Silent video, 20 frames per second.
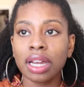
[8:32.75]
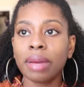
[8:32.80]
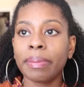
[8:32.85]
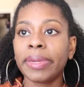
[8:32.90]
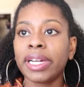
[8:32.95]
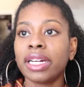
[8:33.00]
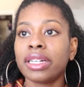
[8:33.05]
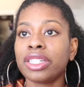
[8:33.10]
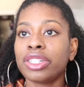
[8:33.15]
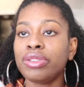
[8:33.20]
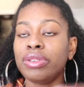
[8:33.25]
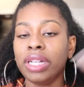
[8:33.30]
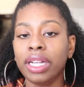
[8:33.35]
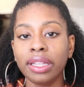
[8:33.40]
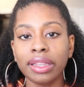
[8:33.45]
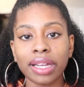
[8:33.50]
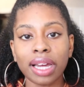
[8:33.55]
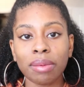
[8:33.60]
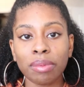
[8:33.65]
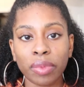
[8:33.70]
because you
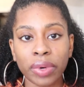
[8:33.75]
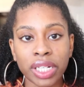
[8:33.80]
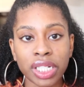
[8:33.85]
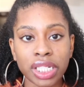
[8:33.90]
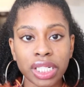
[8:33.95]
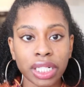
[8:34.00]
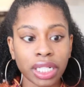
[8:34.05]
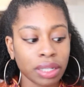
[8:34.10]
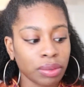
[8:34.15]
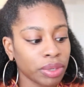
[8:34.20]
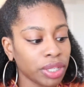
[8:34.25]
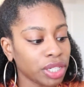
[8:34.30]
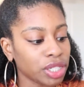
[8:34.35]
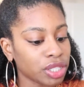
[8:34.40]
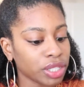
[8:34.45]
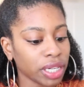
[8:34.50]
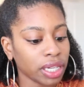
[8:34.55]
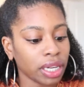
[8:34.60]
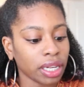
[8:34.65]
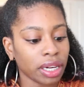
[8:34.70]
need that moisture when you're
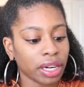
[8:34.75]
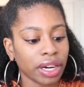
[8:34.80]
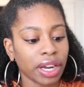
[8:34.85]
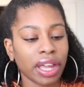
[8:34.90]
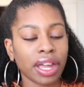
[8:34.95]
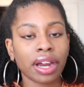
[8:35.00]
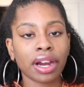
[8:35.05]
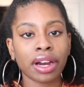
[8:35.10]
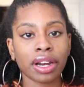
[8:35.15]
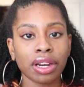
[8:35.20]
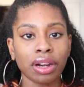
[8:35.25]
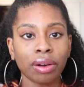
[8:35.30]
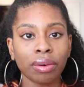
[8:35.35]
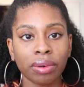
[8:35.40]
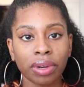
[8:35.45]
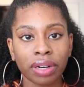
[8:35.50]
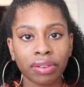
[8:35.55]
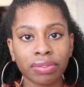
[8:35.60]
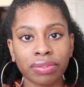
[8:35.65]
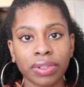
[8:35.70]
straightening your hair. You don't
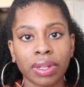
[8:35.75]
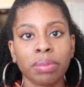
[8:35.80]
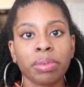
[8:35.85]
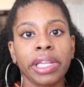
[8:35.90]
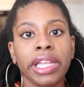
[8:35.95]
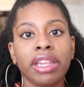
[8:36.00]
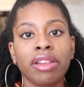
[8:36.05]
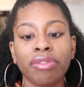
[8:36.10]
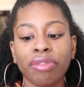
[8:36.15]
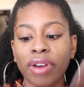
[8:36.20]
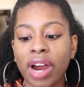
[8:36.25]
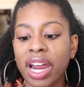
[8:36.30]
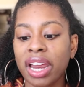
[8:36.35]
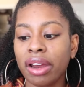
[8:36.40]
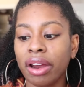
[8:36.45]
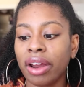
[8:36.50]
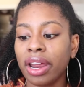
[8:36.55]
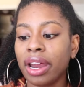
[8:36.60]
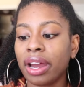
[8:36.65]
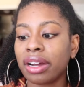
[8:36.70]
want to completely fry
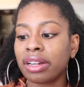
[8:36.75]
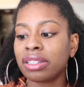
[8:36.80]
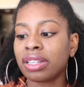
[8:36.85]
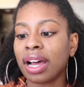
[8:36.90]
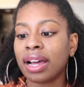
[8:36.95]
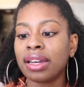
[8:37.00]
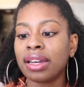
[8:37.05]
your hair. So I